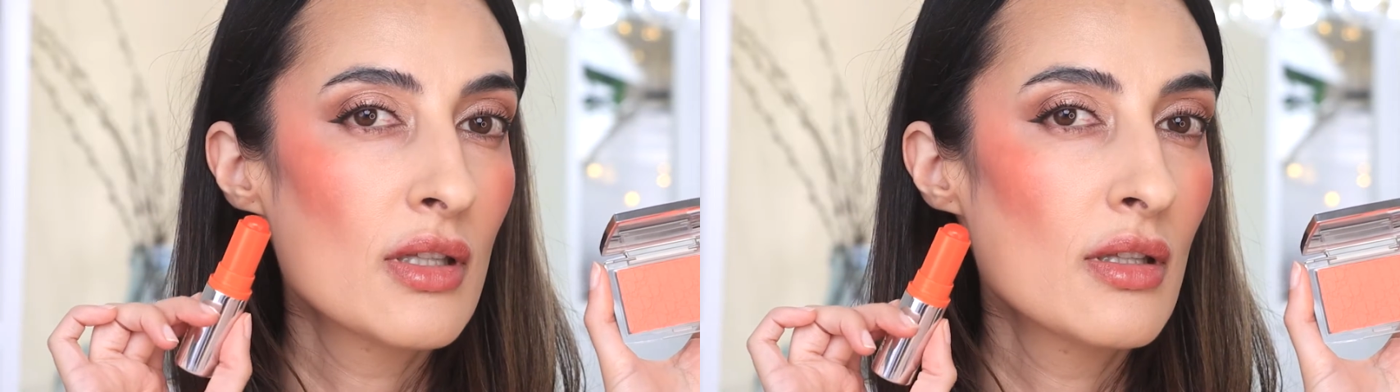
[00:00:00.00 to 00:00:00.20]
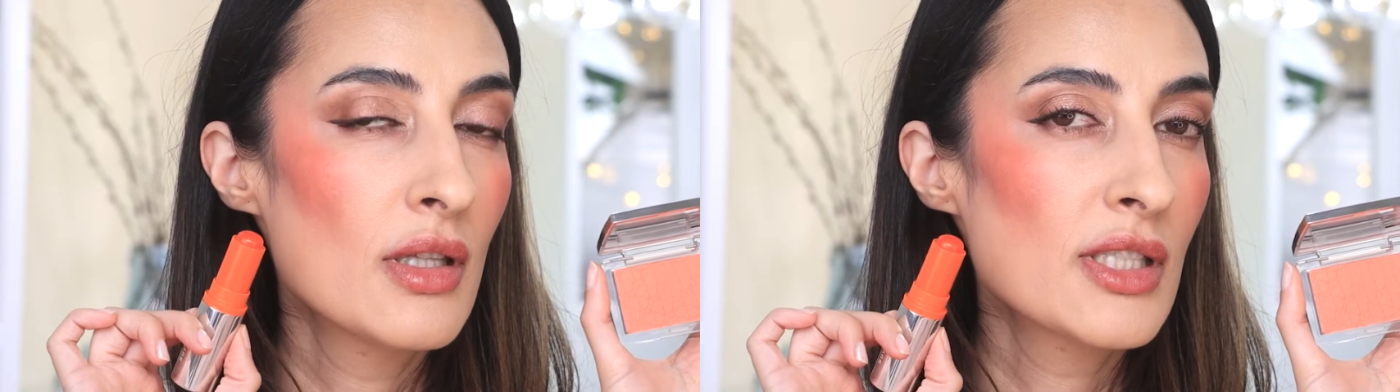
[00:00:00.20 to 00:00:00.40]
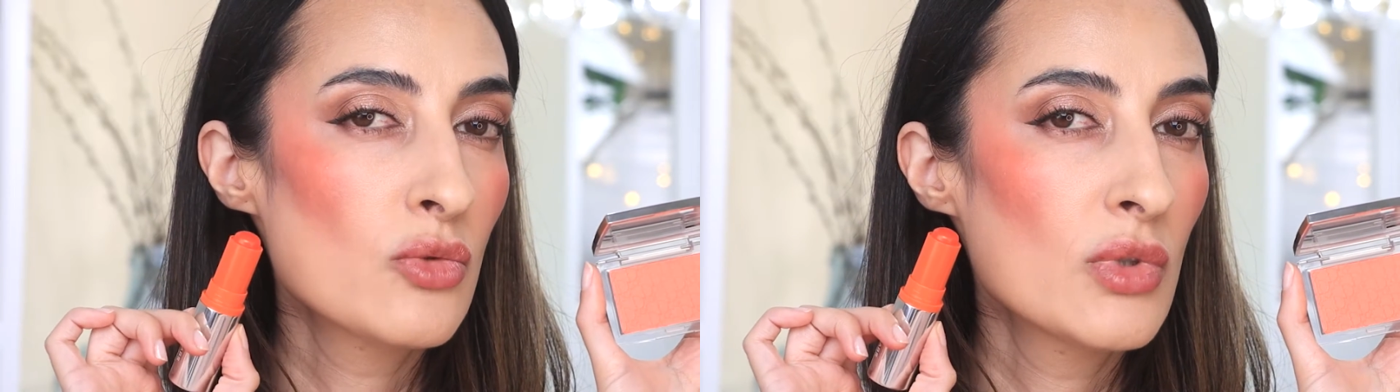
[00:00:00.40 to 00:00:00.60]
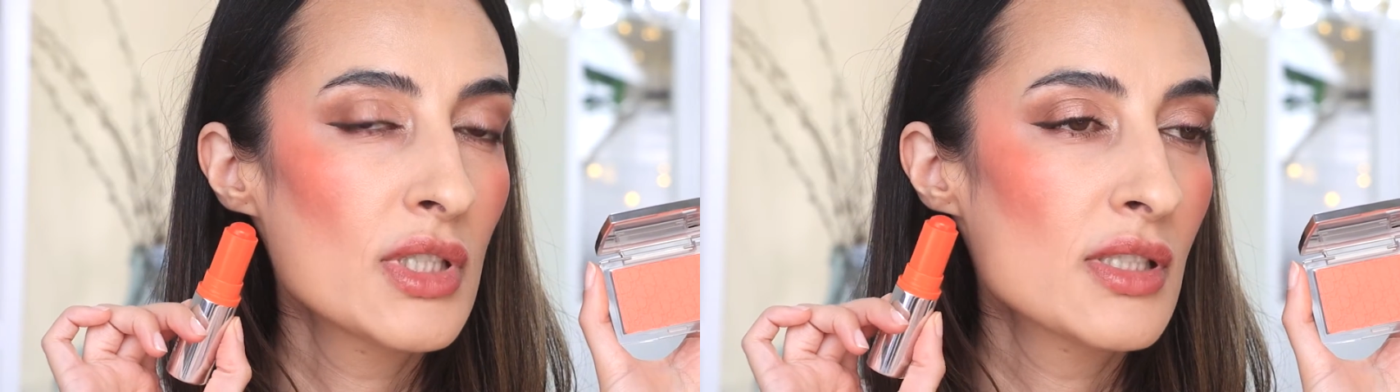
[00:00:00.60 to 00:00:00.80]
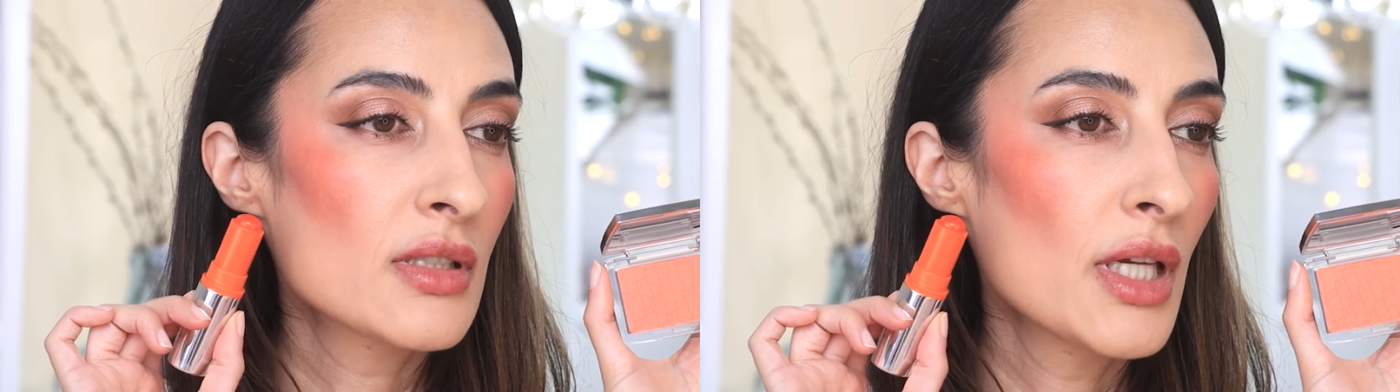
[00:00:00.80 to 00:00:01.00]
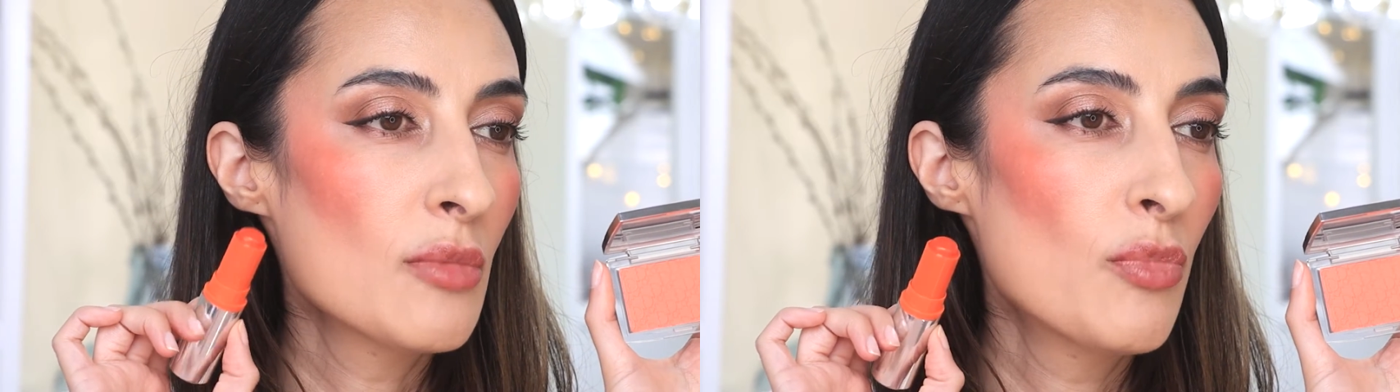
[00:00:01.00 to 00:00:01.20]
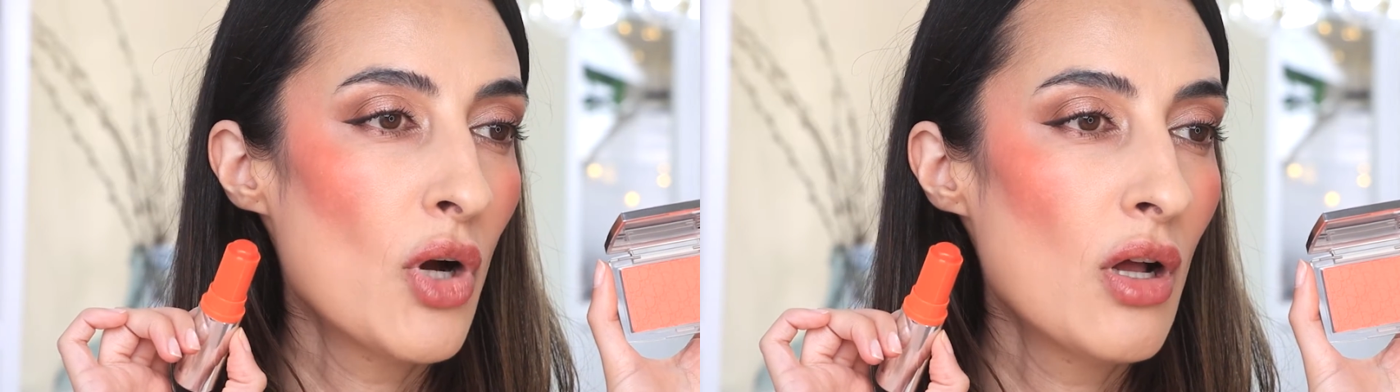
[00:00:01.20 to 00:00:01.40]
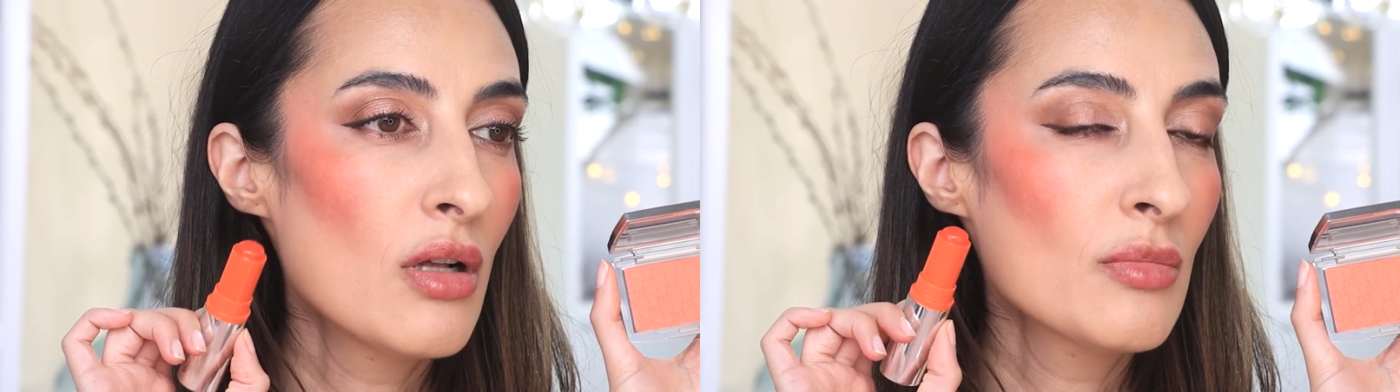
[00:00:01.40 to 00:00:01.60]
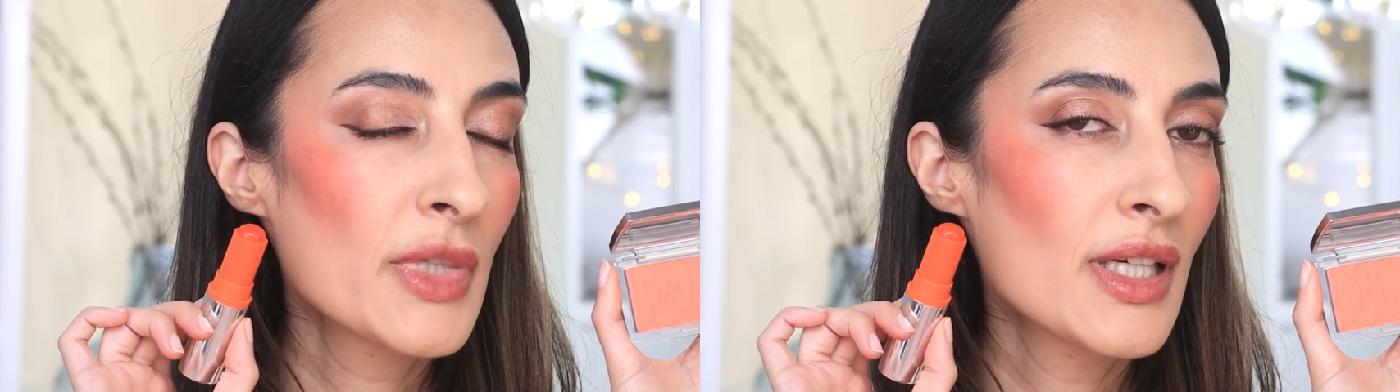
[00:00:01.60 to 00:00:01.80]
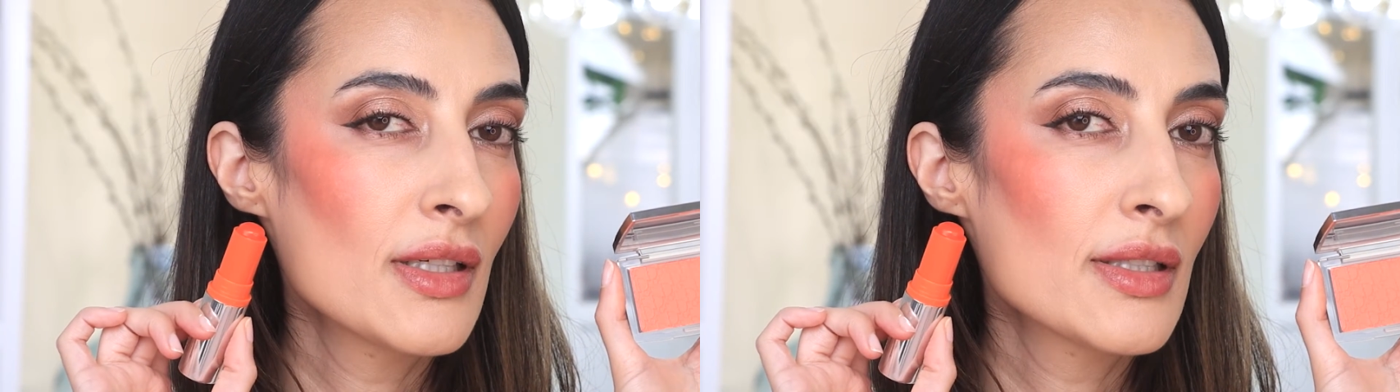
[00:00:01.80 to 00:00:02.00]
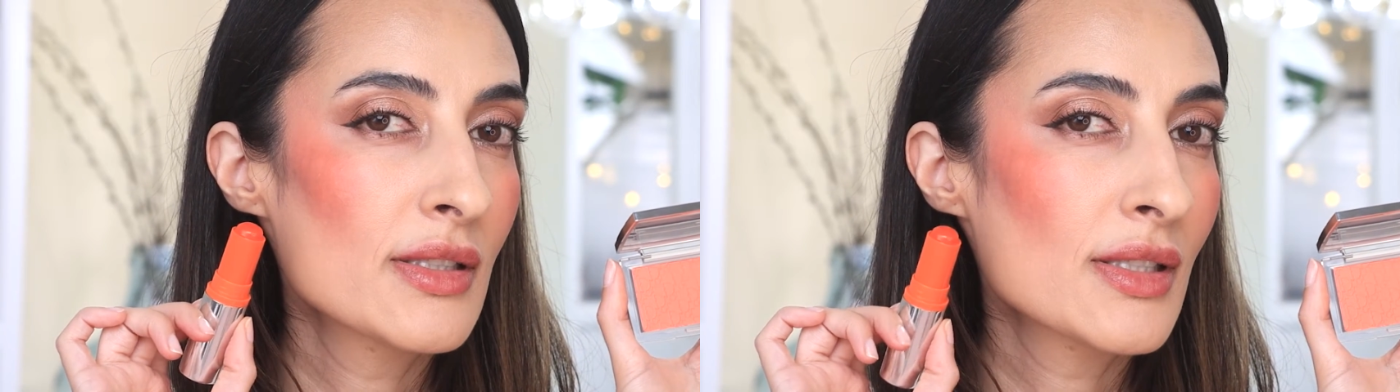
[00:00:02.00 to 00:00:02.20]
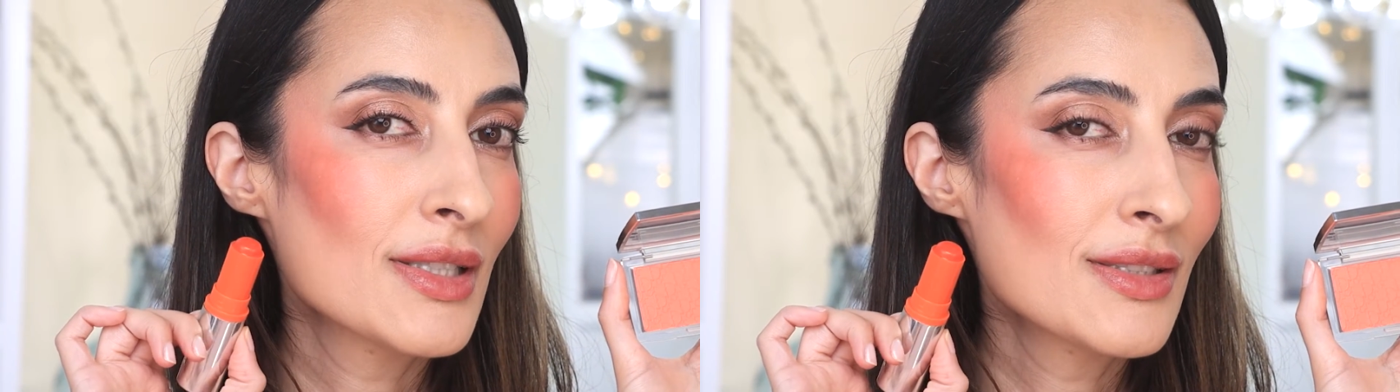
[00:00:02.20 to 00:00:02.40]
This one is a balm. It is